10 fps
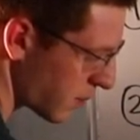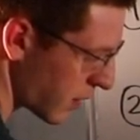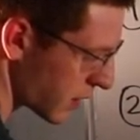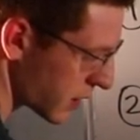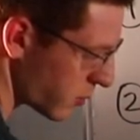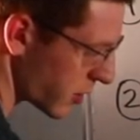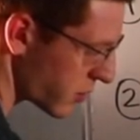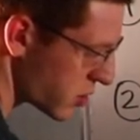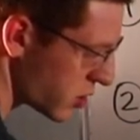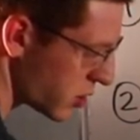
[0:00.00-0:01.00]
bonded
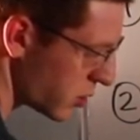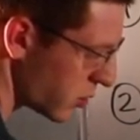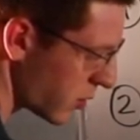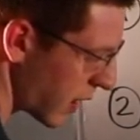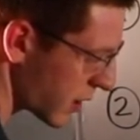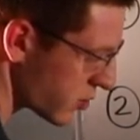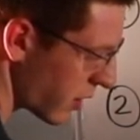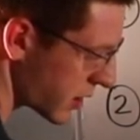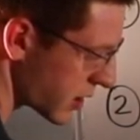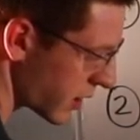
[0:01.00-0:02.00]
with 2
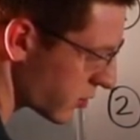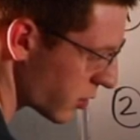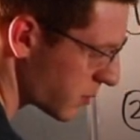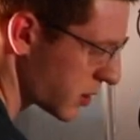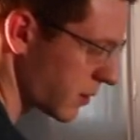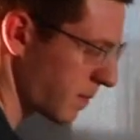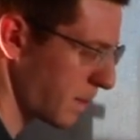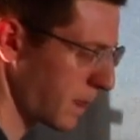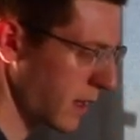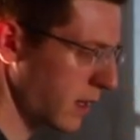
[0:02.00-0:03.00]
hydroxide groups.
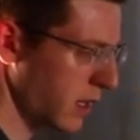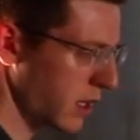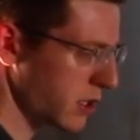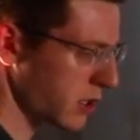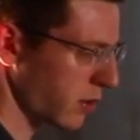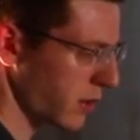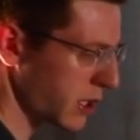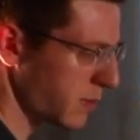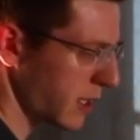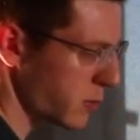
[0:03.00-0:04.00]
So
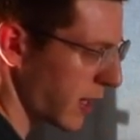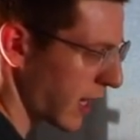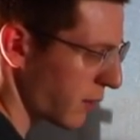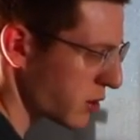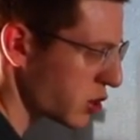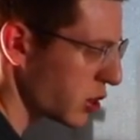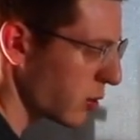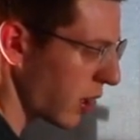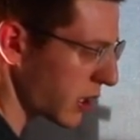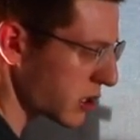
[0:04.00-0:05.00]
this means we have
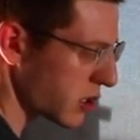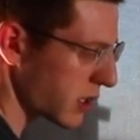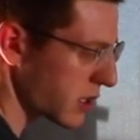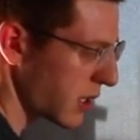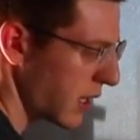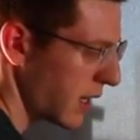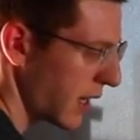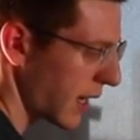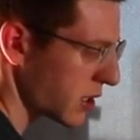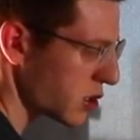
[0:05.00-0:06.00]
2 oxygens
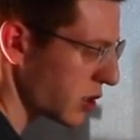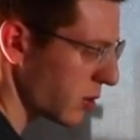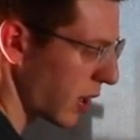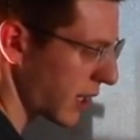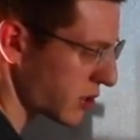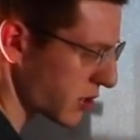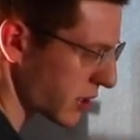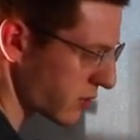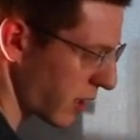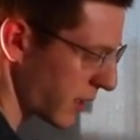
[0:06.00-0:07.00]
and 2
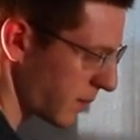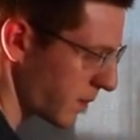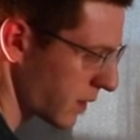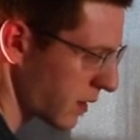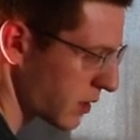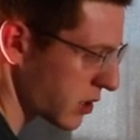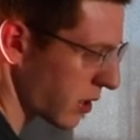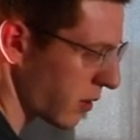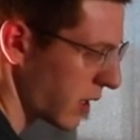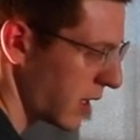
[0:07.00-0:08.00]
hydrogens, right?
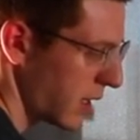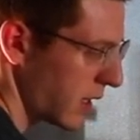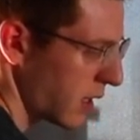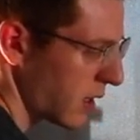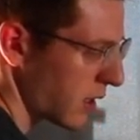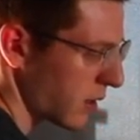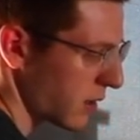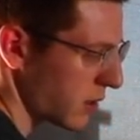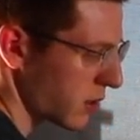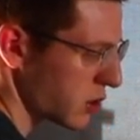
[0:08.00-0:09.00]
So
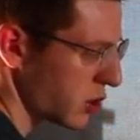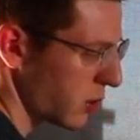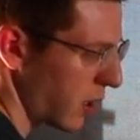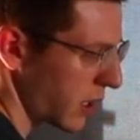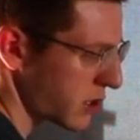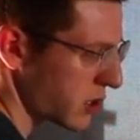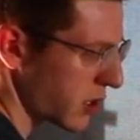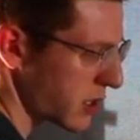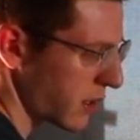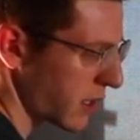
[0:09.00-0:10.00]
2
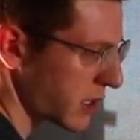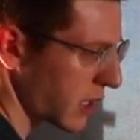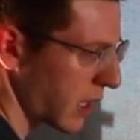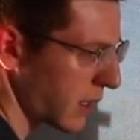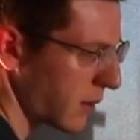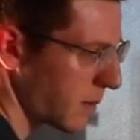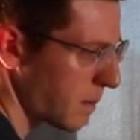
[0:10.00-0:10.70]
oxygens on this side,